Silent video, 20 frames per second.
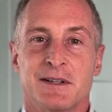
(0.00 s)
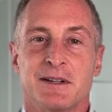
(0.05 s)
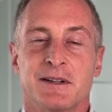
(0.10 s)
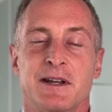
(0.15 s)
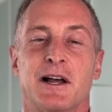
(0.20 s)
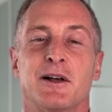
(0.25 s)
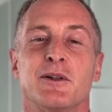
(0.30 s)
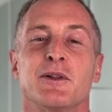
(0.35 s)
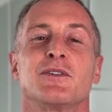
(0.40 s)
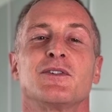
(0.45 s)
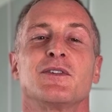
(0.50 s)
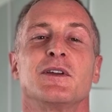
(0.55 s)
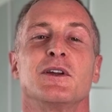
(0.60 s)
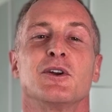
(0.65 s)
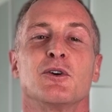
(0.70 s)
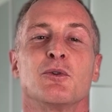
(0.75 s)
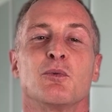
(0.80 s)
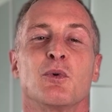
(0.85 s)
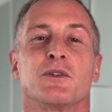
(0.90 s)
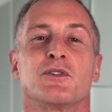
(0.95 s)
Now let's
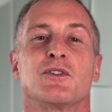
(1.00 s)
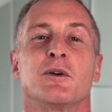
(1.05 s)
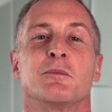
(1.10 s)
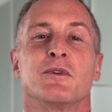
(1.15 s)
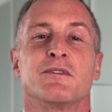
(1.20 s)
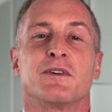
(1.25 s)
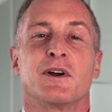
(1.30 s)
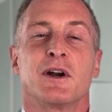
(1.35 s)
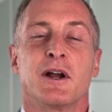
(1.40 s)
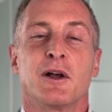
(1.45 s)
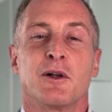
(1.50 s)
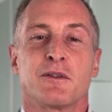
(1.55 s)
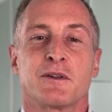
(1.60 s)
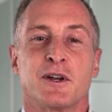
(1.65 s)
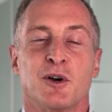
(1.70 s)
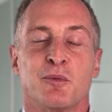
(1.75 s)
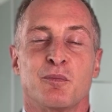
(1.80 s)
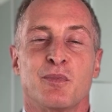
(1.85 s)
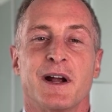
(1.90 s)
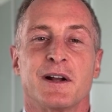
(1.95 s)
hear what some of our
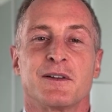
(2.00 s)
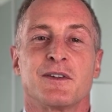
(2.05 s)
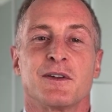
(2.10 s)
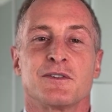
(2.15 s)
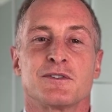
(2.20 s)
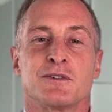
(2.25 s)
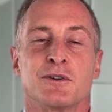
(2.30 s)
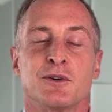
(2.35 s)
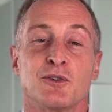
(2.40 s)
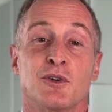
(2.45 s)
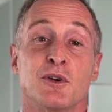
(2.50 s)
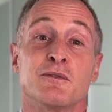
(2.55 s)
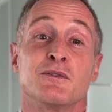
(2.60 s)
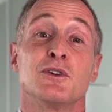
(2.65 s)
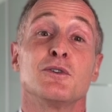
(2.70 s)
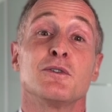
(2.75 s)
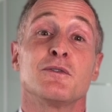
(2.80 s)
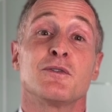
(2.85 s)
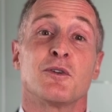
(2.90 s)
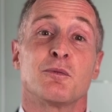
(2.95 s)
healthcare practitioners who have
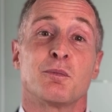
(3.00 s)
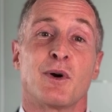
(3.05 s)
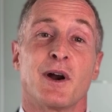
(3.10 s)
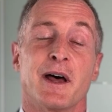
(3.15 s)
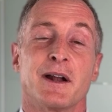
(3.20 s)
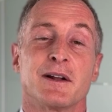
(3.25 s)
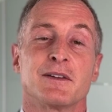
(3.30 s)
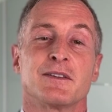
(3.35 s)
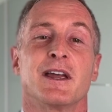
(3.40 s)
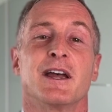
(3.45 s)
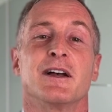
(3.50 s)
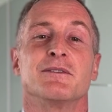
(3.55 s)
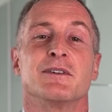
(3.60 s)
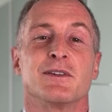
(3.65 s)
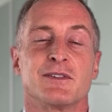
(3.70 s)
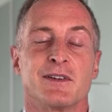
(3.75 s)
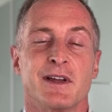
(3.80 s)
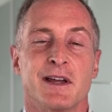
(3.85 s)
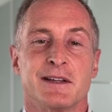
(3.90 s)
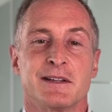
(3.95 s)
used the product have to
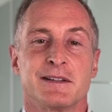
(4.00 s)
say.